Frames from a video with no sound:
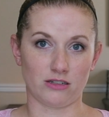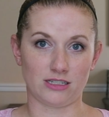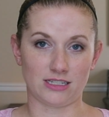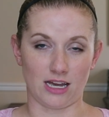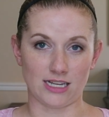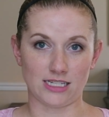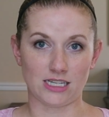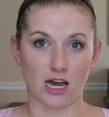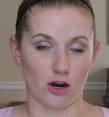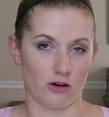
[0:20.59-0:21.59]
son
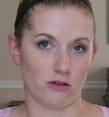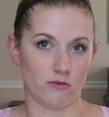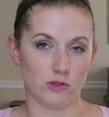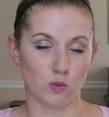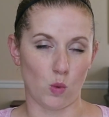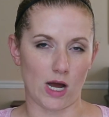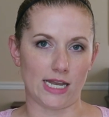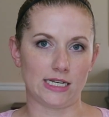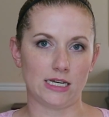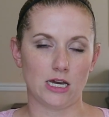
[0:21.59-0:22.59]
Tucker, who is 1,